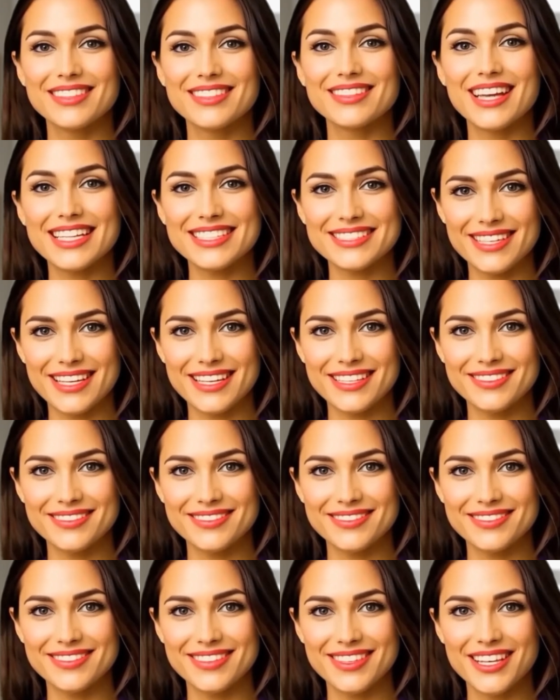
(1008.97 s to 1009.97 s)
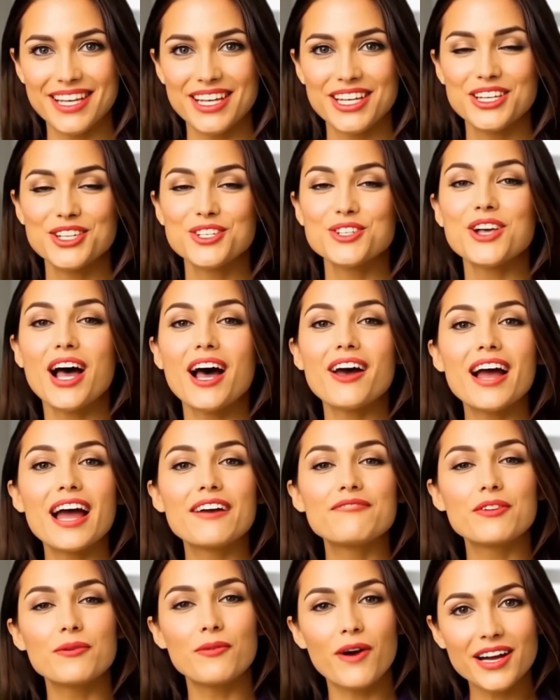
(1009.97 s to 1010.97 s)
That's it. You now
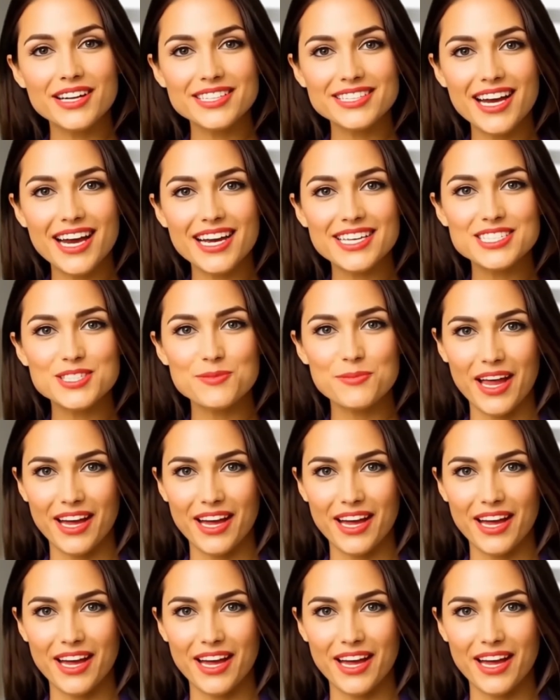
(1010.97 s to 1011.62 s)
have a monetized